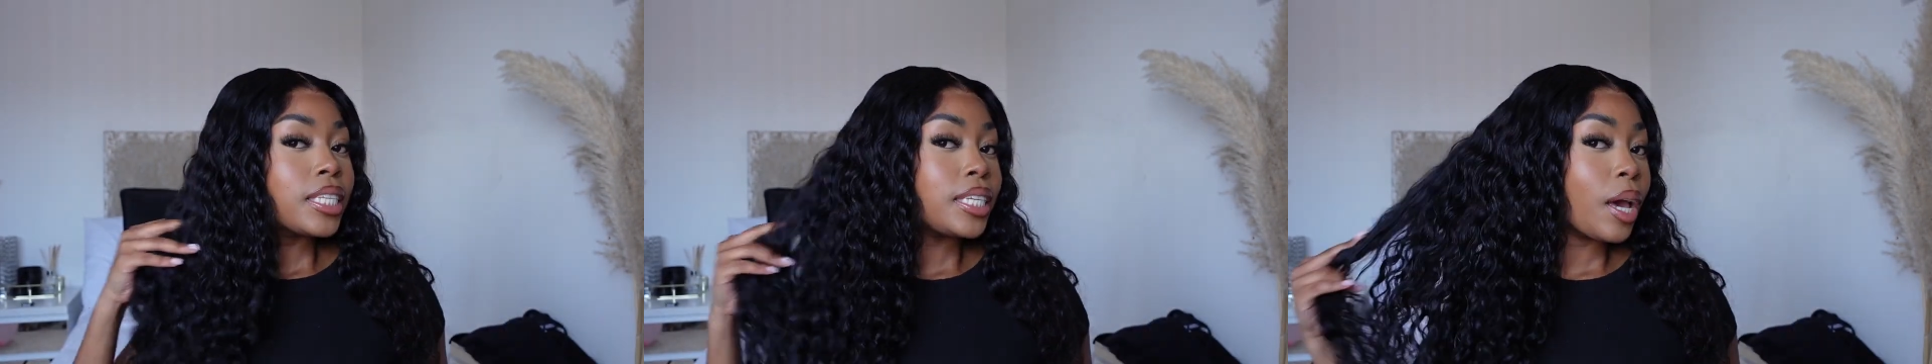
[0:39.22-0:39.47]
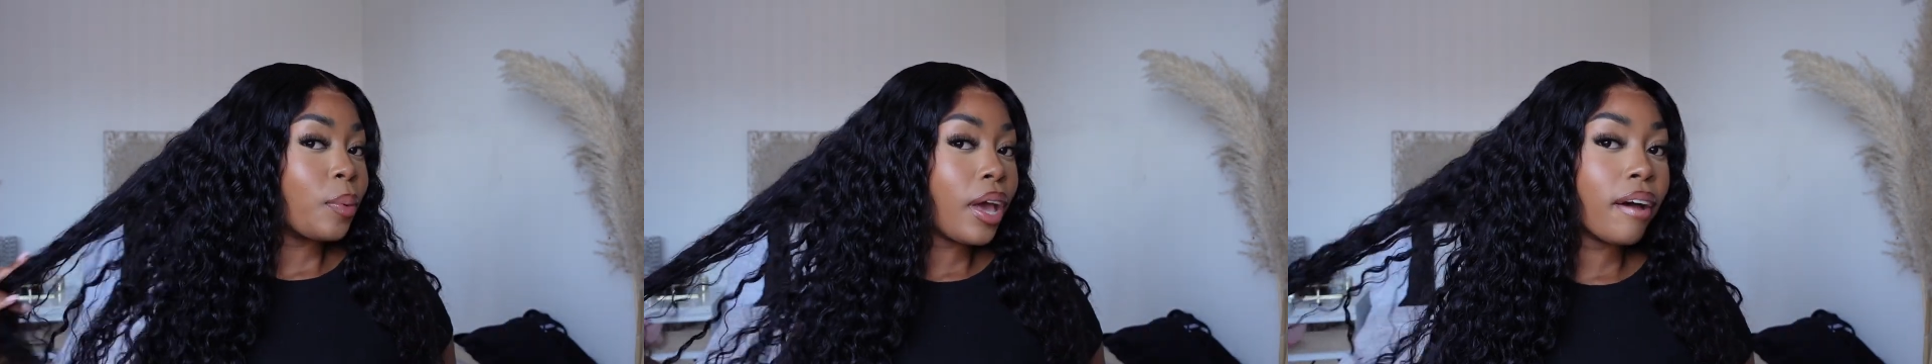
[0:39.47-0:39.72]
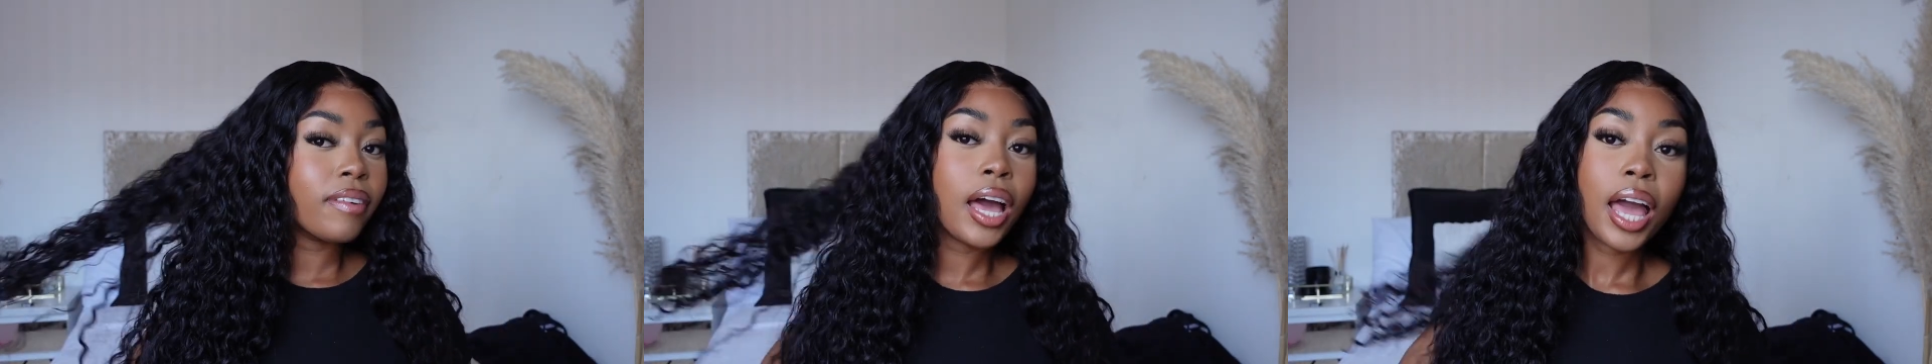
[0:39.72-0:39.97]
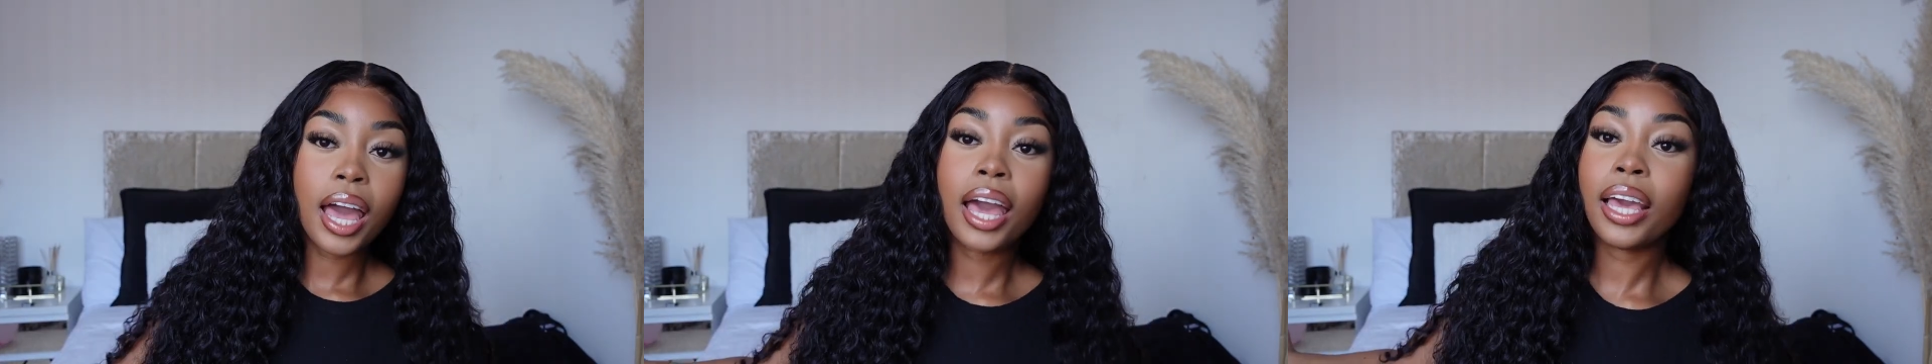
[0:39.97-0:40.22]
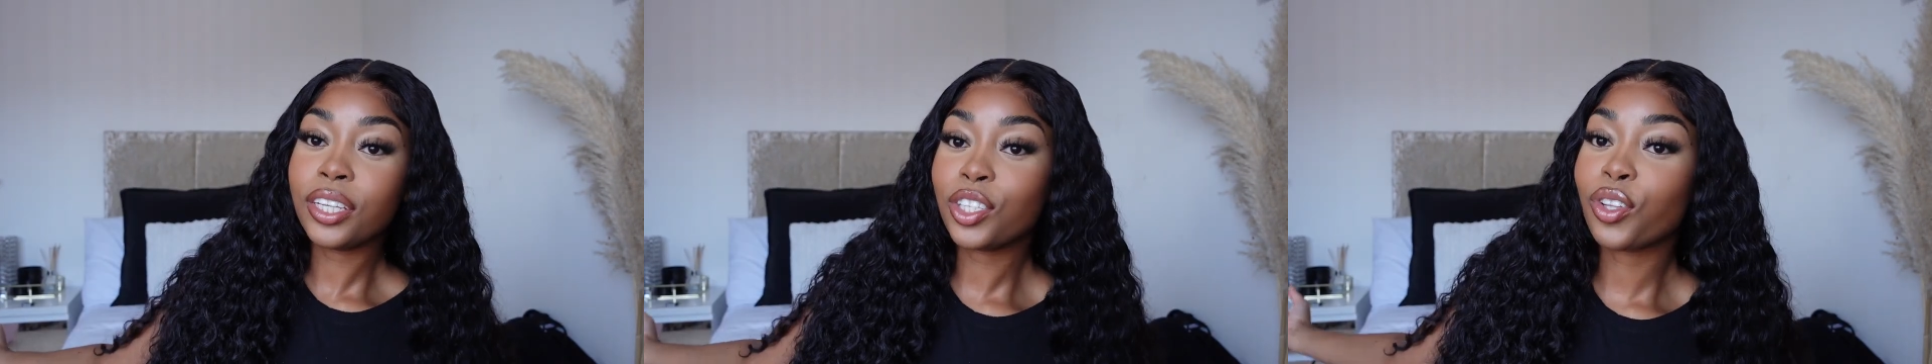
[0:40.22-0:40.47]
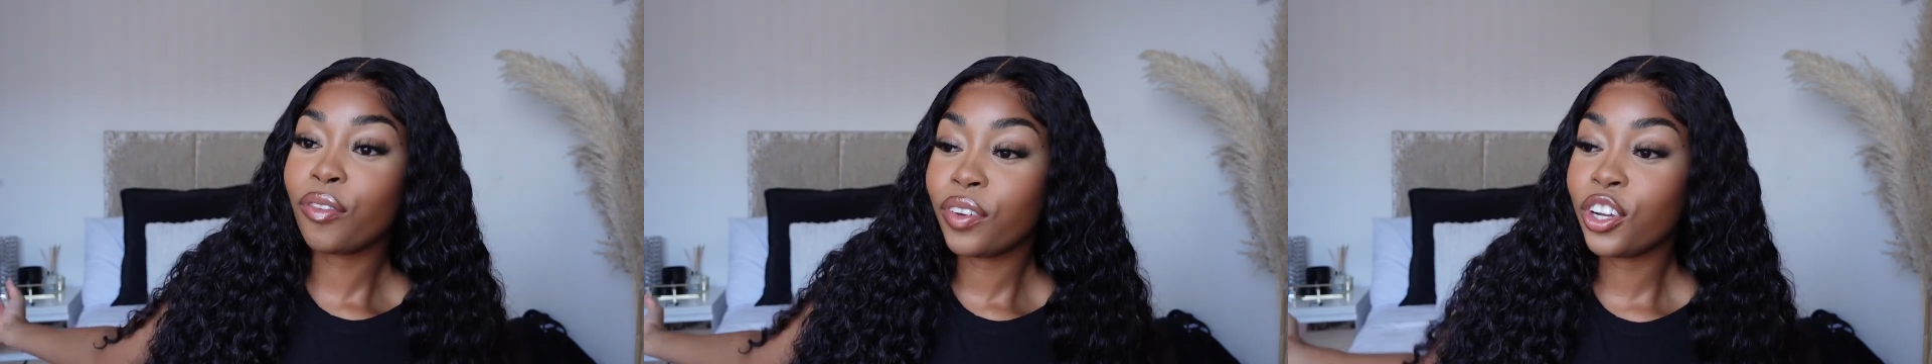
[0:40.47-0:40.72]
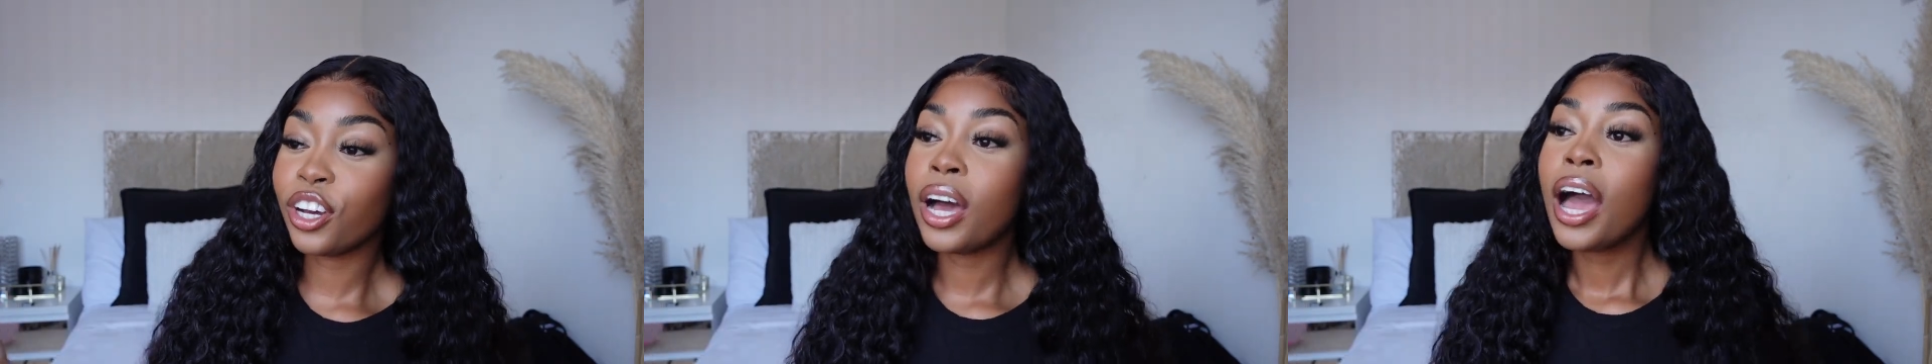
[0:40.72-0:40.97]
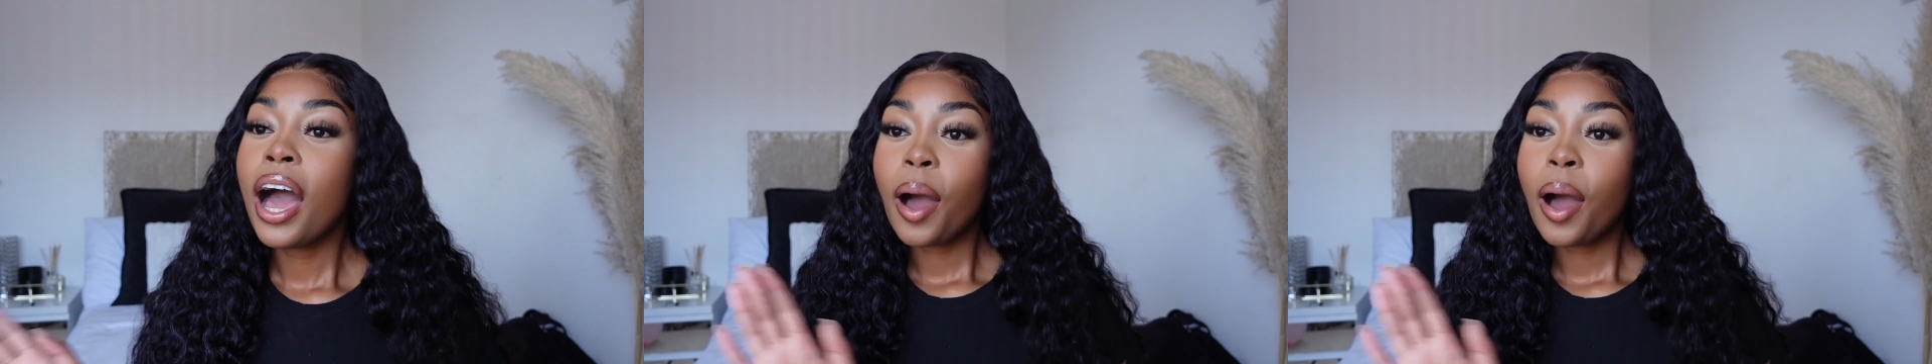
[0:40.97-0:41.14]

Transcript: today we have a hair install video